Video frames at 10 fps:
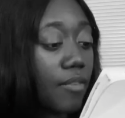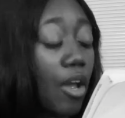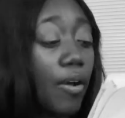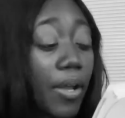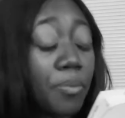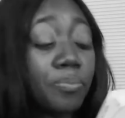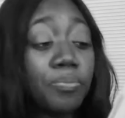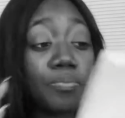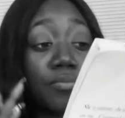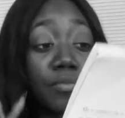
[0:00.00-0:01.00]
Okay.
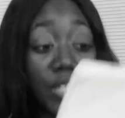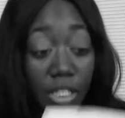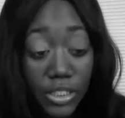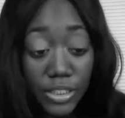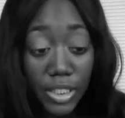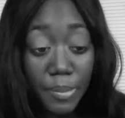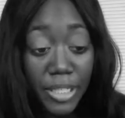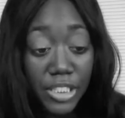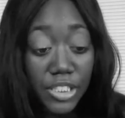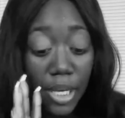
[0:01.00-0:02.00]
Another thing about
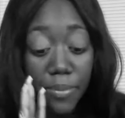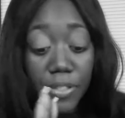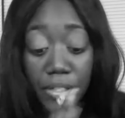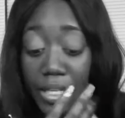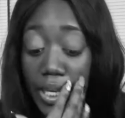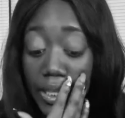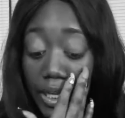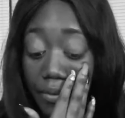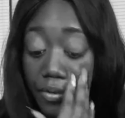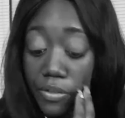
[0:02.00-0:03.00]
this chapter that I
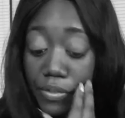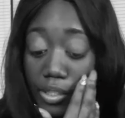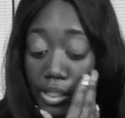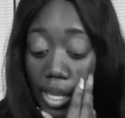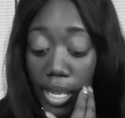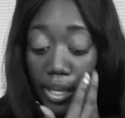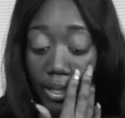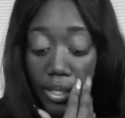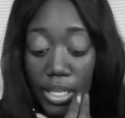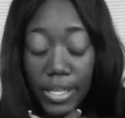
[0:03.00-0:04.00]
really, really like
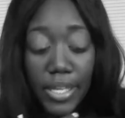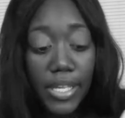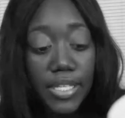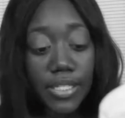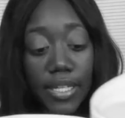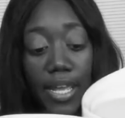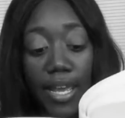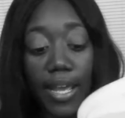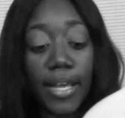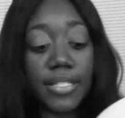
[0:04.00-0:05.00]
is that
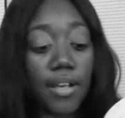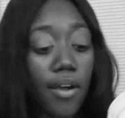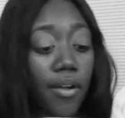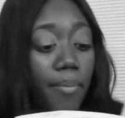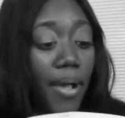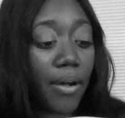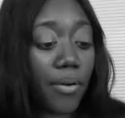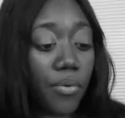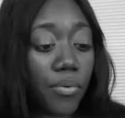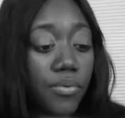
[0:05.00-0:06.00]
I talk
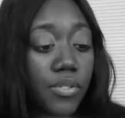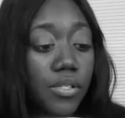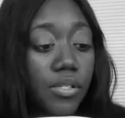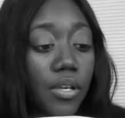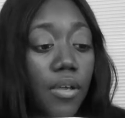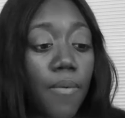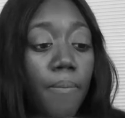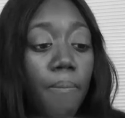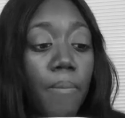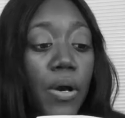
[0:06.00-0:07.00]
about
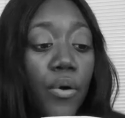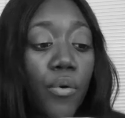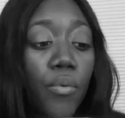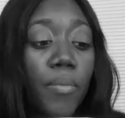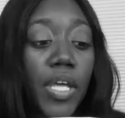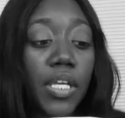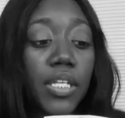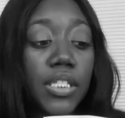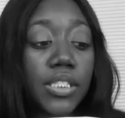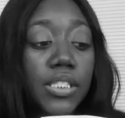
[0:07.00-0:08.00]
Mo making
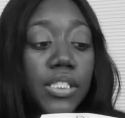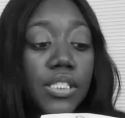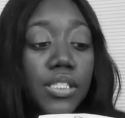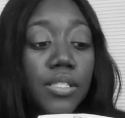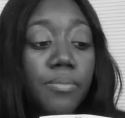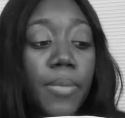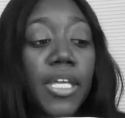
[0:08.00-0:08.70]
a decision,